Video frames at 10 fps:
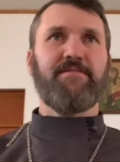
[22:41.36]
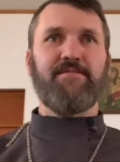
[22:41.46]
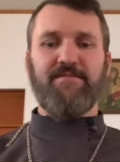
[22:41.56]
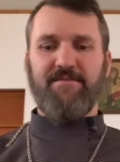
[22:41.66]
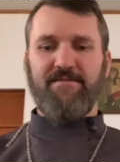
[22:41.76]

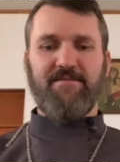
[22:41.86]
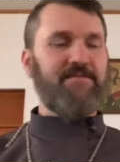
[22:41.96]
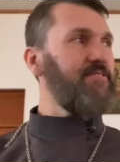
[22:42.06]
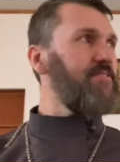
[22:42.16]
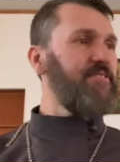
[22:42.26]
what was
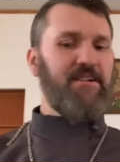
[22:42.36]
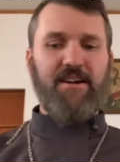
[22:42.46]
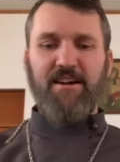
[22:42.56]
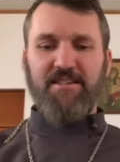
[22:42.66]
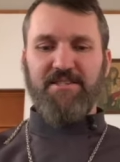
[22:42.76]
C?
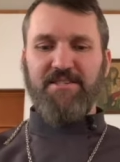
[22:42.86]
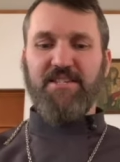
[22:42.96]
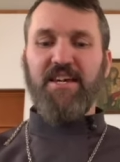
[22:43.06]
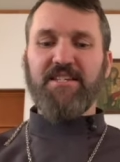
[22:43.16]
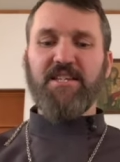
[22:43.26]

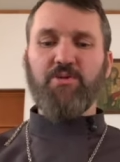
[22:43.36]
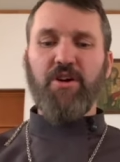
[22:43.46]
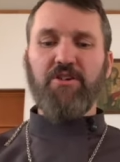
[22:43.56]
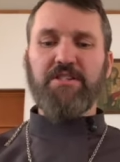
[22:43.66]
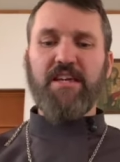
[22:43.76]
C says,
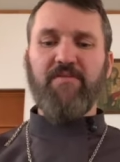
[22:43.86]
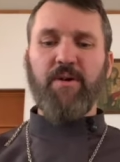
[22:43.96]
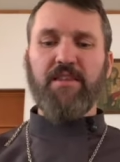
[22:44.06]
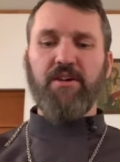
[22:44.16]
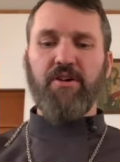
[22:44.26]
We are saved
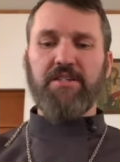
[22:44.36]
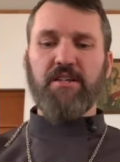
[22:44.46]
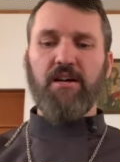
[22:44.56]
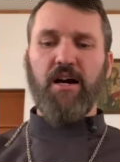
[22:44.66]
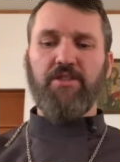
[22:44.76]
by the grace
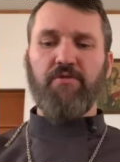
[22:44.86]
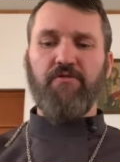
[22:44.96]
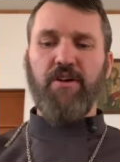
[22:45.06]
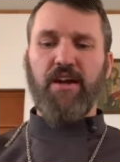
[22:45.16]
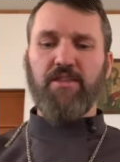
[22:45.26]
of God through
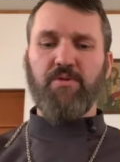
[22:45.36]
faith,